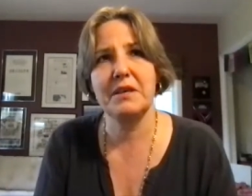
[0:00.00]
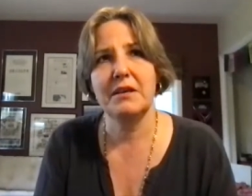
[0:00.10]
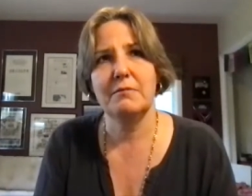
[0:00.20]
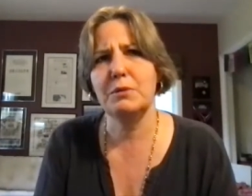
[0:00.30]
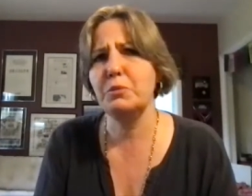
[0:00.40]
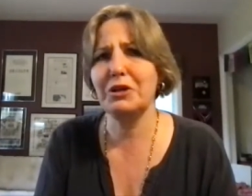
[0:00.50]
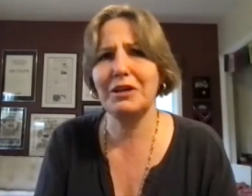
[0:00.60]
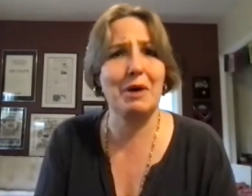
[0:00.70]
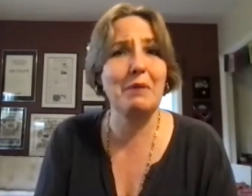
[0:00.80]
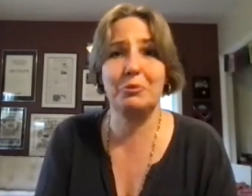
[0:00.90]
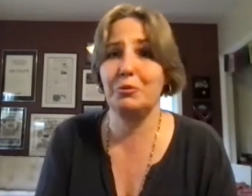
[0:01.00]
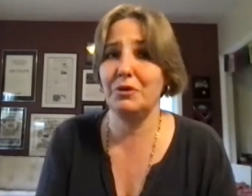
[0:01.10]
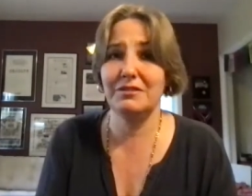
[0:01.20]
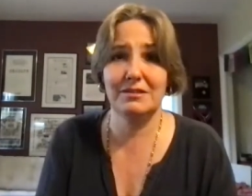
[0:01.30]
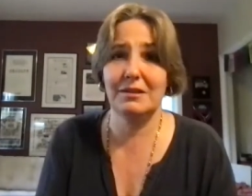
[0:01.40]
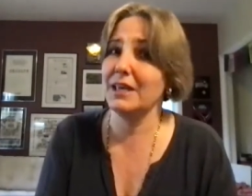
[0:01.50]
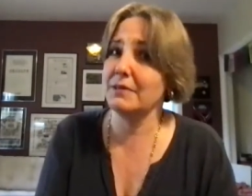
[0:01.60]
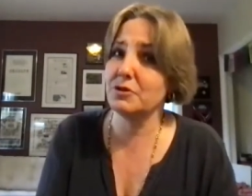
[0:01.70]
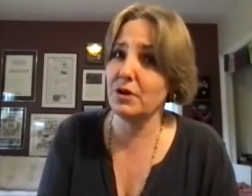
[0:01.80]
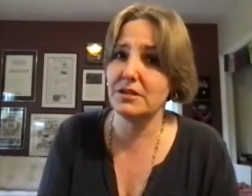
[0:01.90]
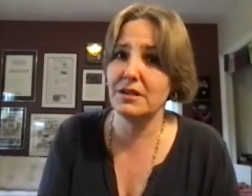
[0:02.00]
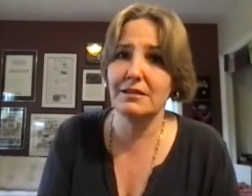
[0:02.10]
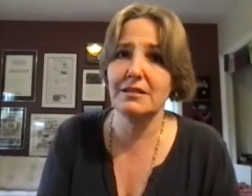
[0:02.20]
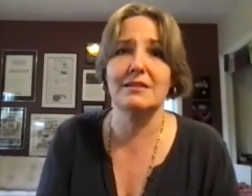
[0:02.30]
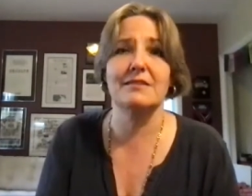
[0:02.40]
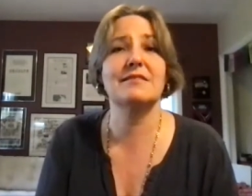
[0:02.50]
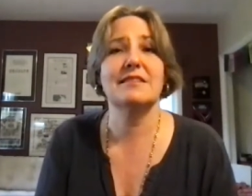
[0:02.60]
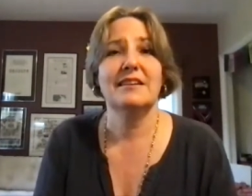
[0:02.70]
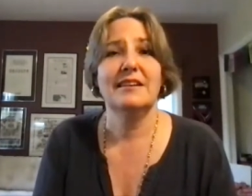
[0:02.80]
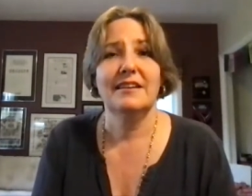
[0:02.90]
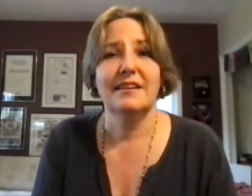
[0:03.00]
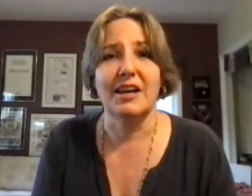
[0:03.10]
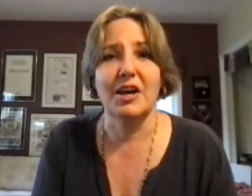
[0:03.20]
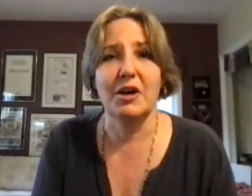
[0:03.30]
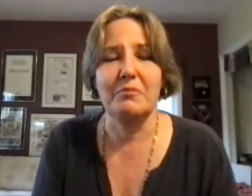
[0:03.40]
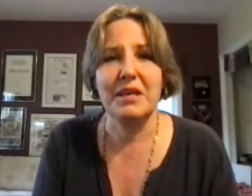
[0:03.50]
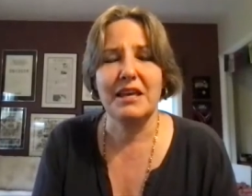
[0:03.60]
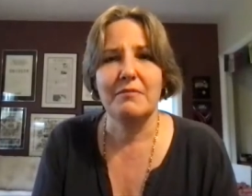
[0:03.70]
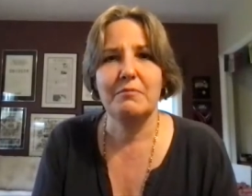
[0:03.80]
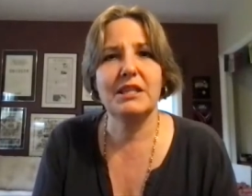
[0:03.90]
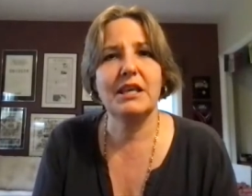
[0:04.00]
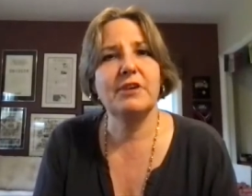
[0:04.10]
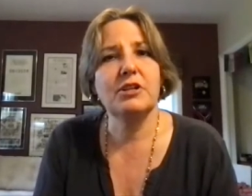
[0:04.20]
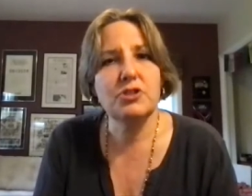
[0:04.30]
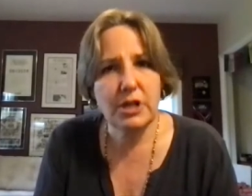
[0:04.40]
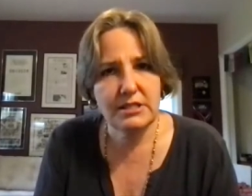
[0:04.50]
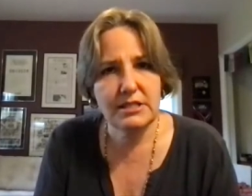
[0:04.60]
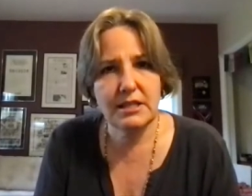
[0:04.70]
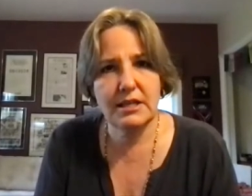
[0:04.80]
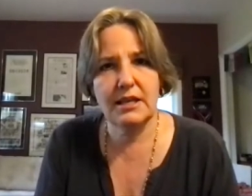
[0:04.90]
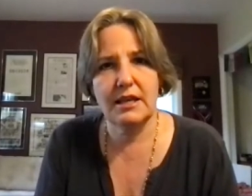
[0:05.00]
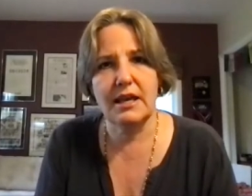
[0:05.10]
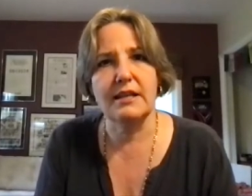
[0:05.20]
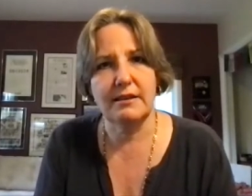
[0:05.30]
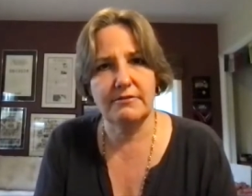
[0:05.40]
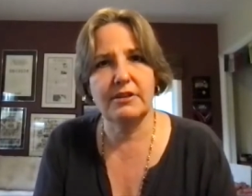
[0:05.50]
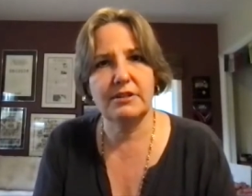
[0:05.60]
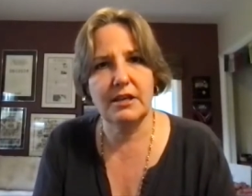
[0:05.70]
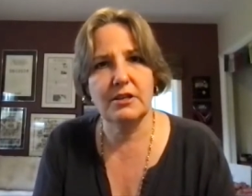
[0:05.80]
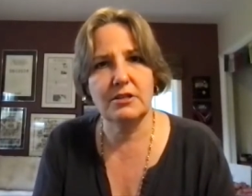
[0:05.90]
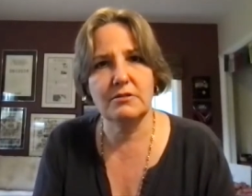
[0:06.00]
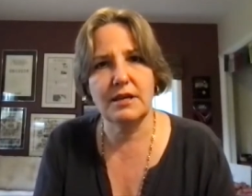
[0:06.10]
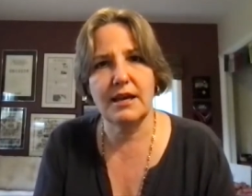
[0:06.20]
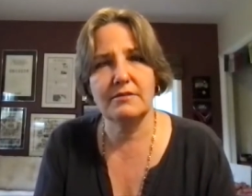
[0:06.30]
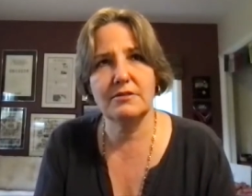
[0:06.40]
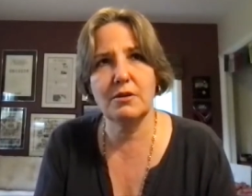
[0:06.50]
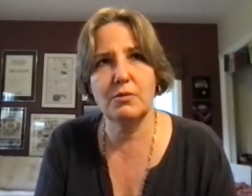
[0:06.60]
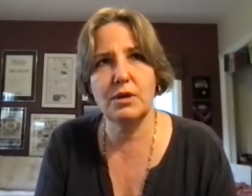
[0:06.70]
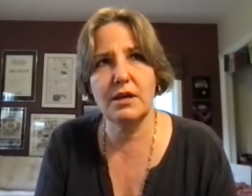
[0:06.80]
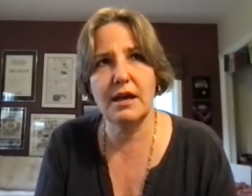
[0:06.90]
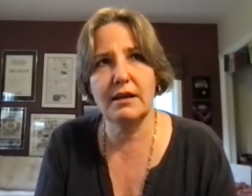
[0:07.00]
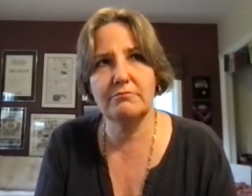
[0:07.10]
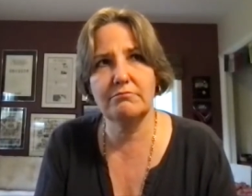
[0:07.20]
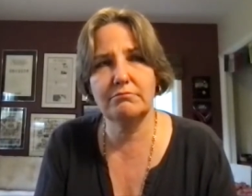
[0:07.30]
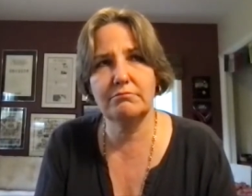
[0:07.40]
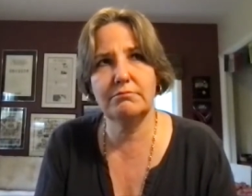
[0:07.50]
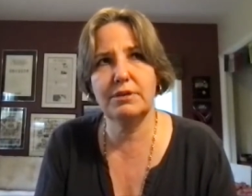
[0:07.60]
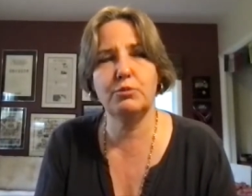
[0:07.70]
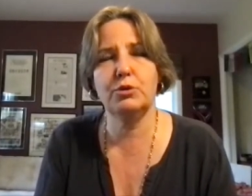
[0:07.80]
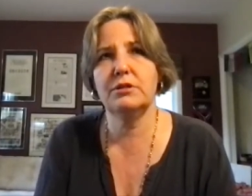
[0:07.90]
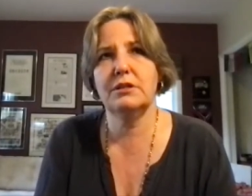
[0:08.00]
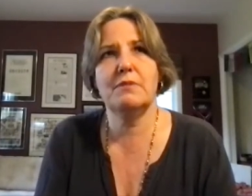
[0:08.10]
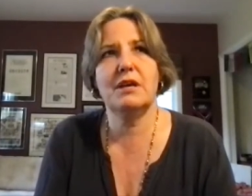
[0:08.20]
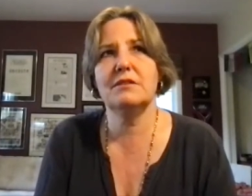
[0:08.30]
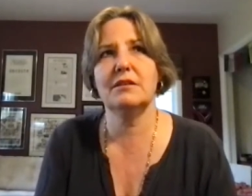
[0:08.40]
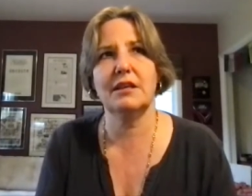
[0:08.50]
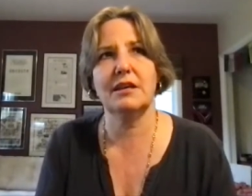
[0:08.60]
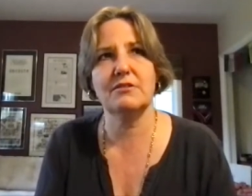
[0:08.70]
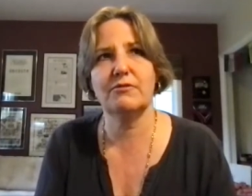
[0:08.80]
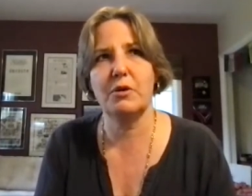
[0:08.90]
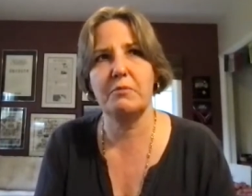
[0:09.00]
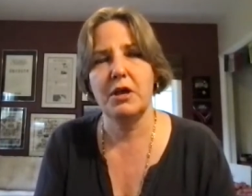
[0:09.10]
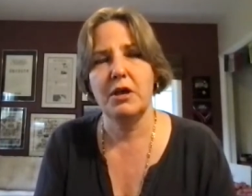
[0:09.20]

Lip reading: People came up with sometimes crazy ideas, but they felt trusted and they felt they could do that. So we had people who did amazing things, from